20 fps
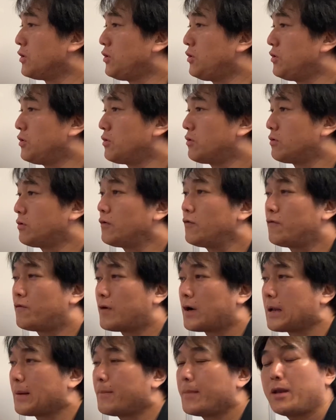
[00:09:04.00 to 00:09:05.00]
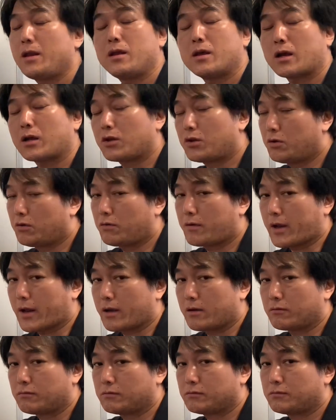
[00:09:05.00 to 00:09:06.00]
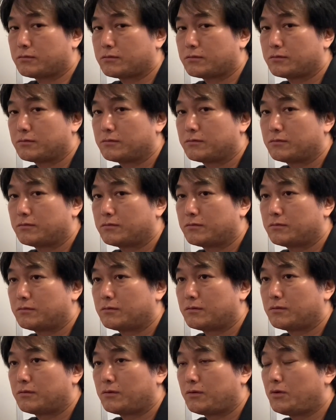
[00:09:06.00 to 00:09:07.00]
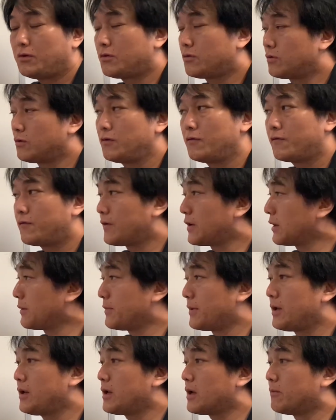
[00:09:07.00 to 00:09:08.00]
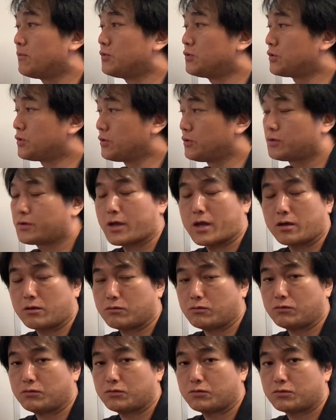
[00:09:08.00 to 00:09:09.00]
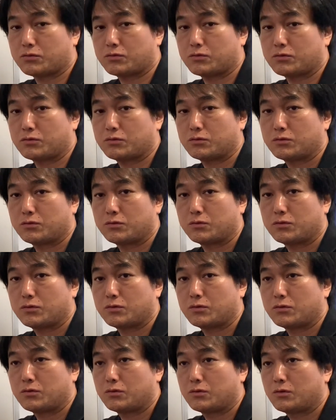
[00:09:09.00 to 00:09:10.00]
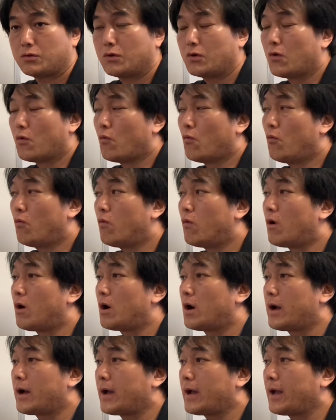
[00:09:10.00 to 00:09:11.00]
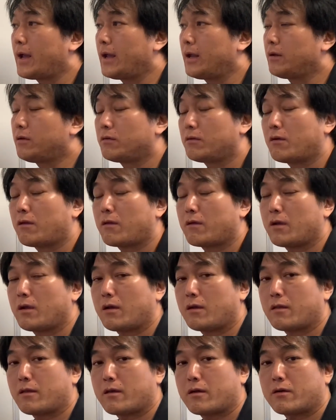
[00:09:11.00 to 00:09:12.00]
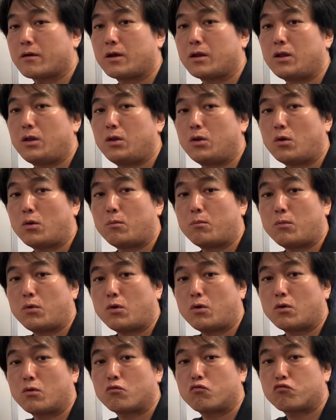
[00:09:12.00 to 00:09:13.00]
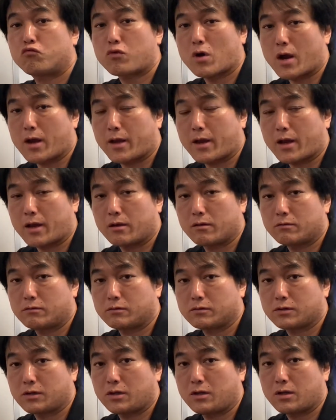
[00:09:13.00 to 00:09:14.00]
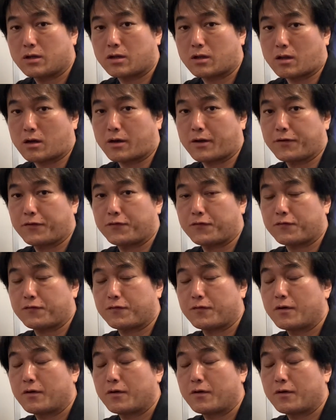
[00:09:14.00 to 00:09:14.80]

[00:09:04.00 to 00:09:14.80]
You couldn't find many acute angles. You couldn't find many obtuse angles. Why do you think there are a lot more right angles in their life